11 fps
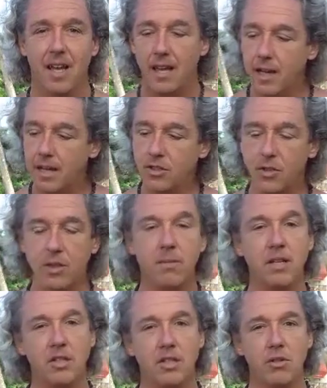And I treat
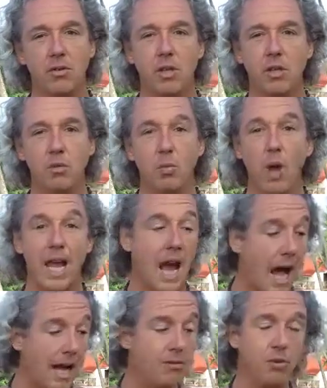my children the way
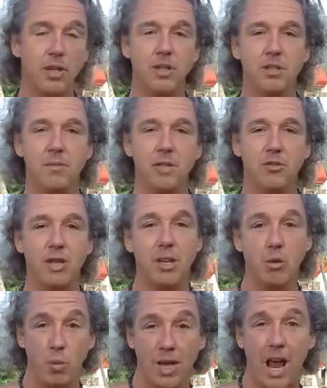I wanted to be
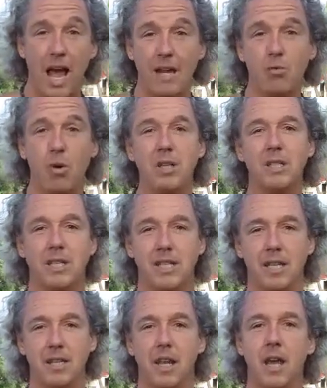treated when I was a
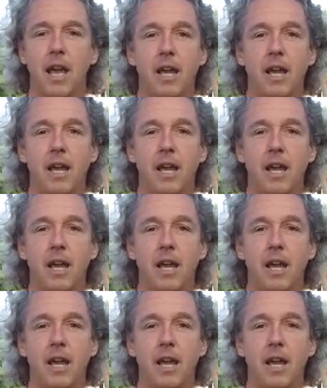kid.